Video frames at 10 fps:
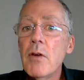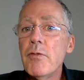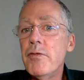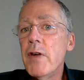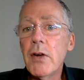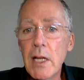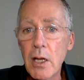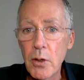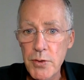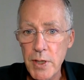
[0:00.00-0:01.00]
very
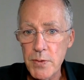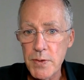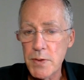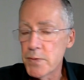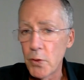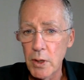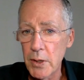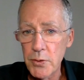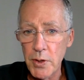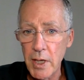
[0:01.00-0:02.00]
low doses,
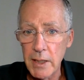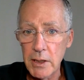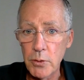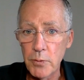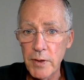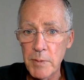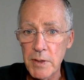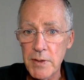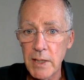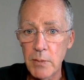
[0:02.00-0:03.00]
400 IU of vitamin
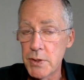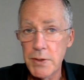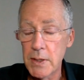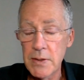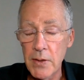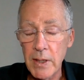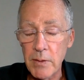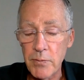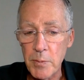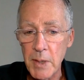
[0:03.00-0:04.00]
D, which did
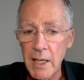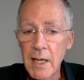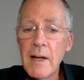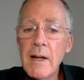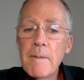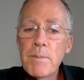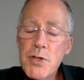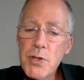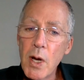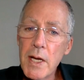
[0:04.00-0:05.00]
nothing for me.
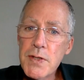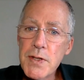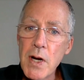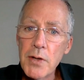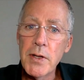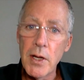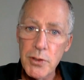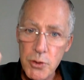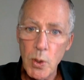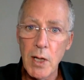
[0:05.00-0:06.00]
So I started
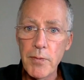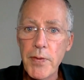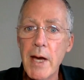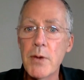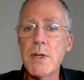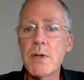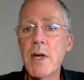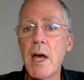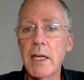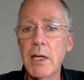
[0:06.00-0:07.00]
on 12,000
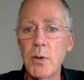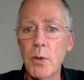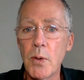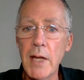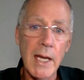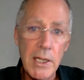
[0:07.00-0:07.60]
IU, and they